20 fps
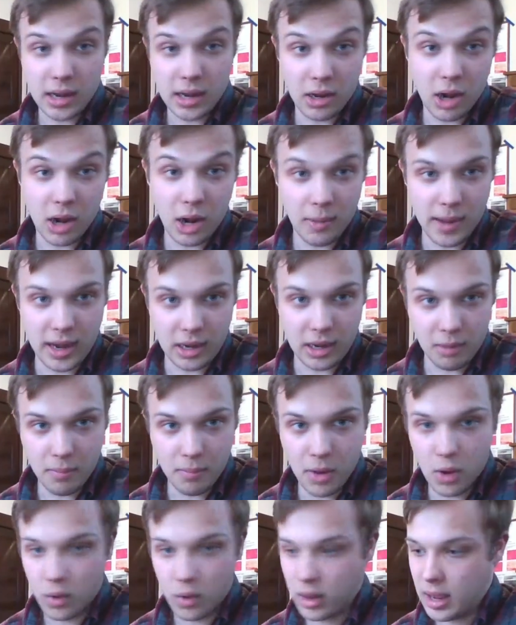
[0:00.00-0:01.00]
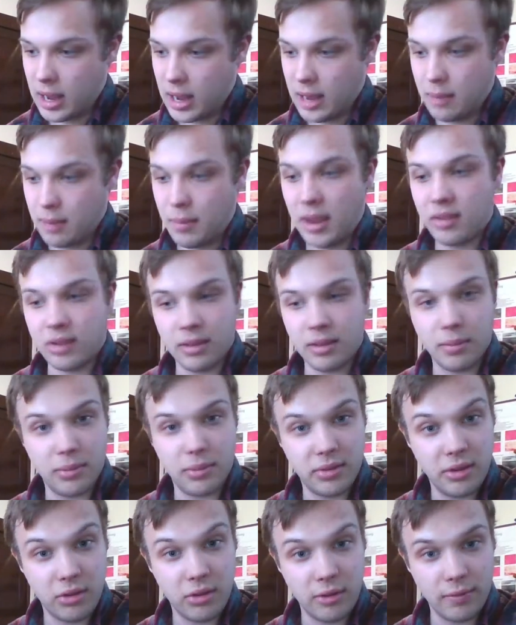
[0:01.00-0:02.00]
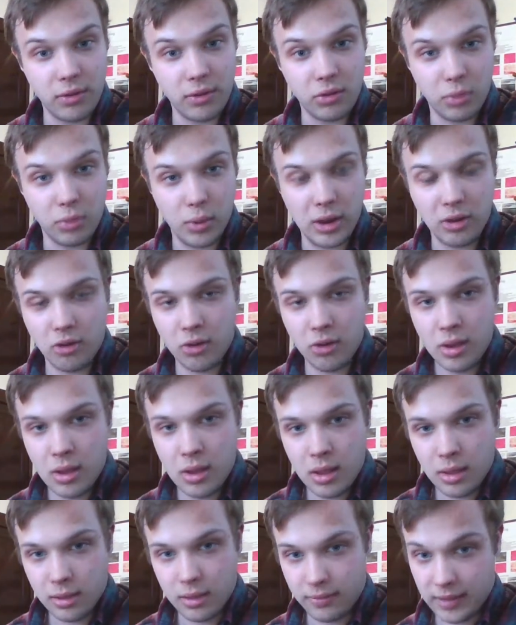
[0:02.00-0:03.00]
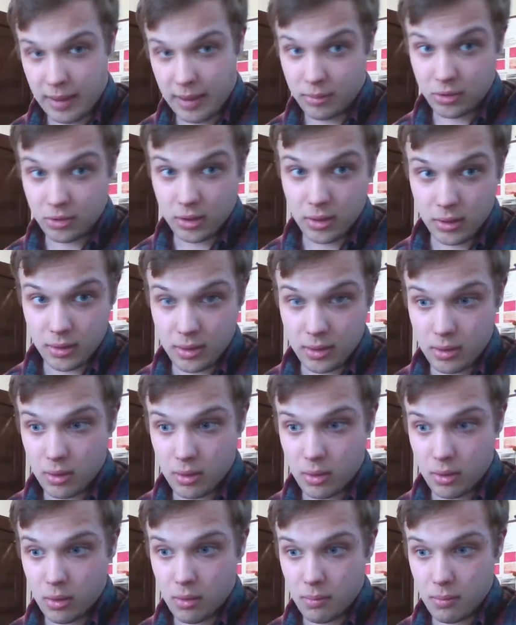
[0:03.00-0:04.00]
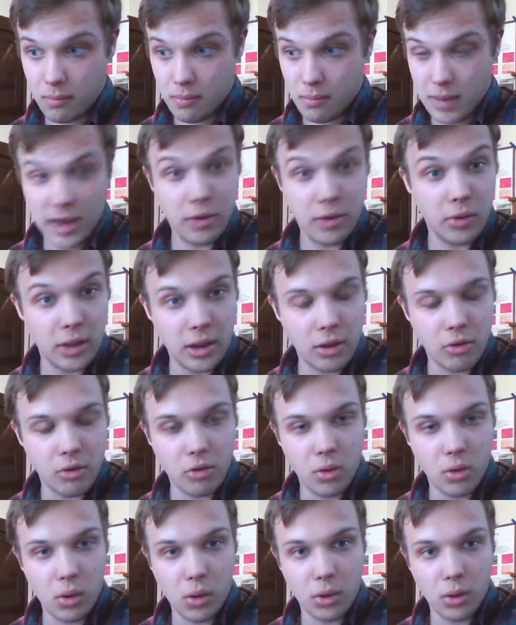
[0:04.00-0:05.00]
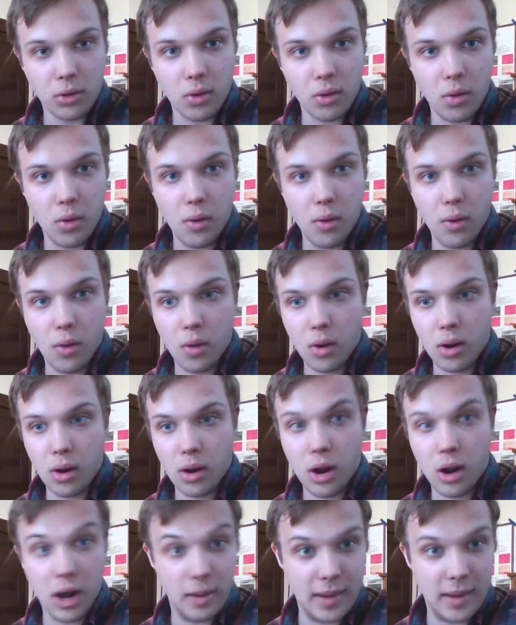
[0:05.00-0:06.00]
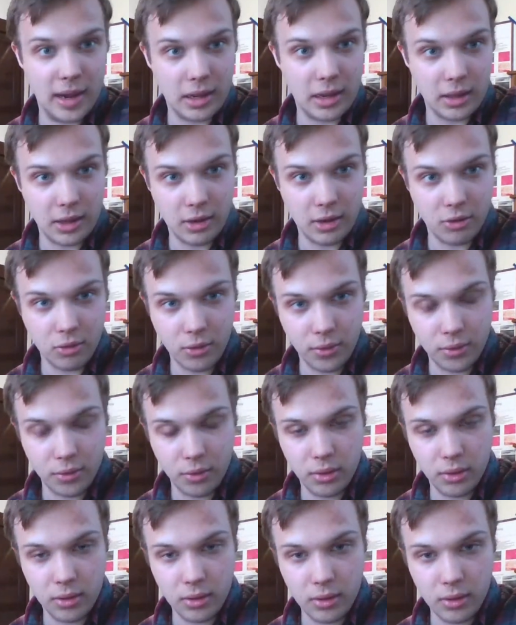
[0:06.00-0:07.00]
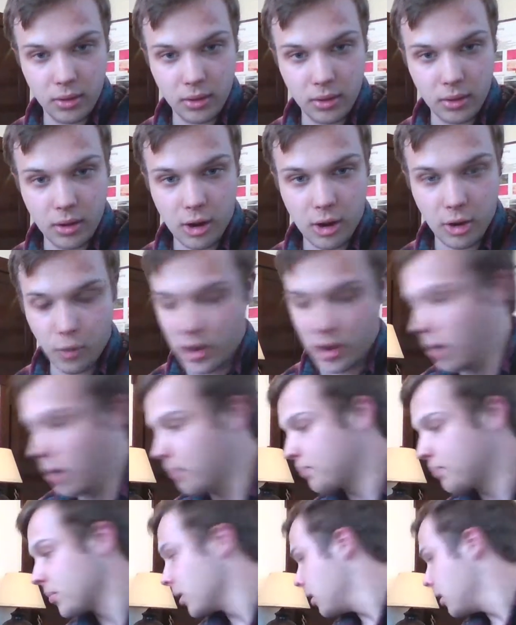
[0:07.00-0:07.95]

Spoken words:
and an automatic mode. And based on the position of the switch, the flaps are either manually controlled or automatically controlled through the Arduino.